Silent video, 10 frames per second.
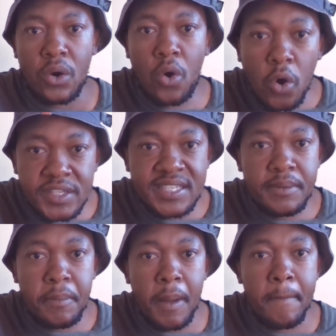
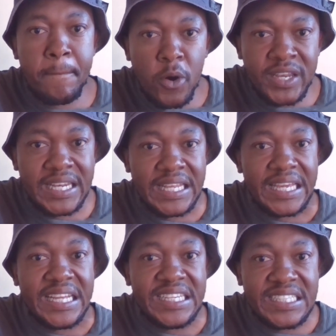causing bodily
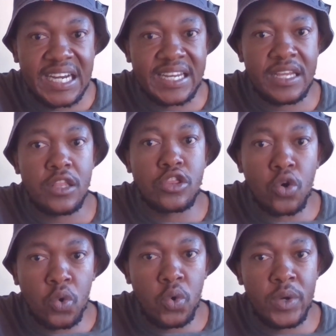injury
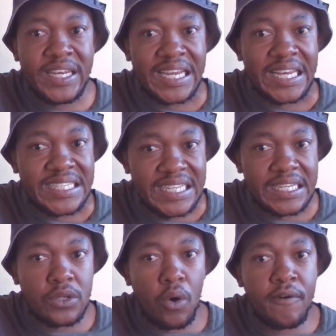through
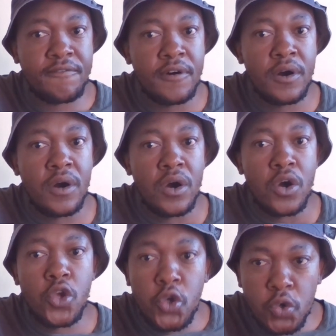negligence of
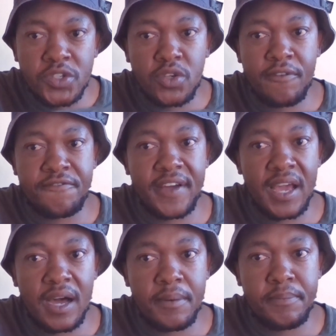use of
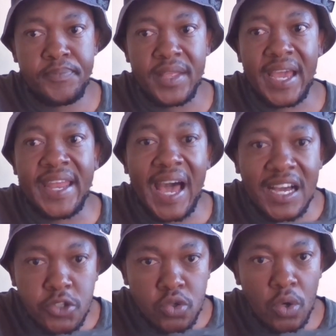firearm an
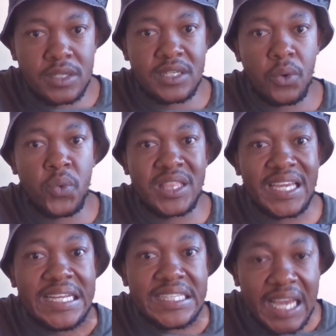assault with
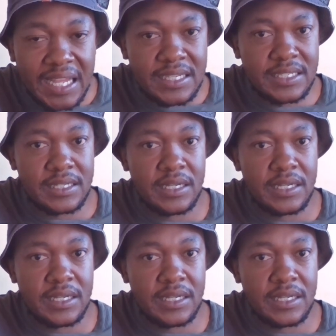intent